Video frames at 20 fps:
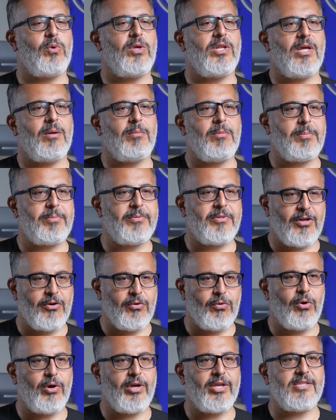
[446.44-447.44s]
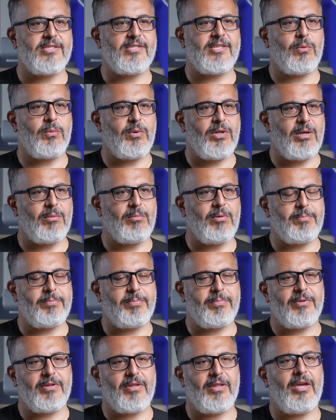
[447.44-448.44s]
we numb up the groins and we numb
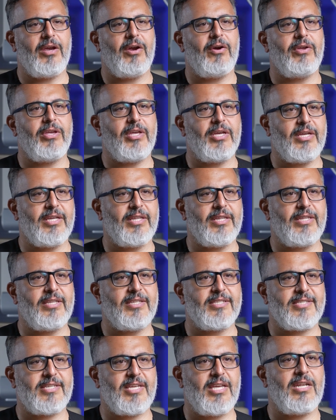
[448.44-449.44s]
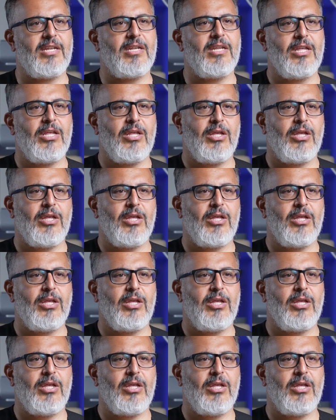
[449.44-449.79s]
up the area in the skin